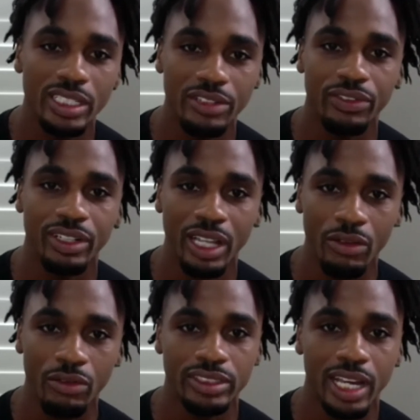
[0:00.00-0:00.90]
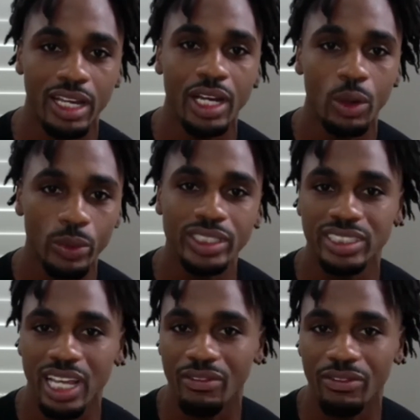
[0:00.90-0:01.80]
different levels that we just
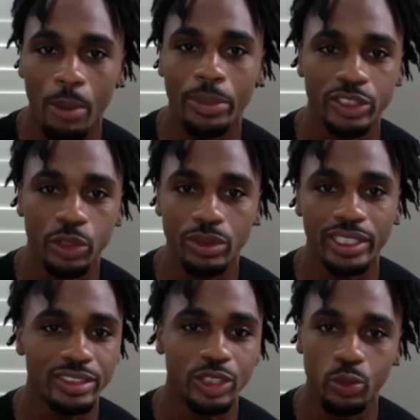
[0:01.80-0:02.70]
have an opportunity to,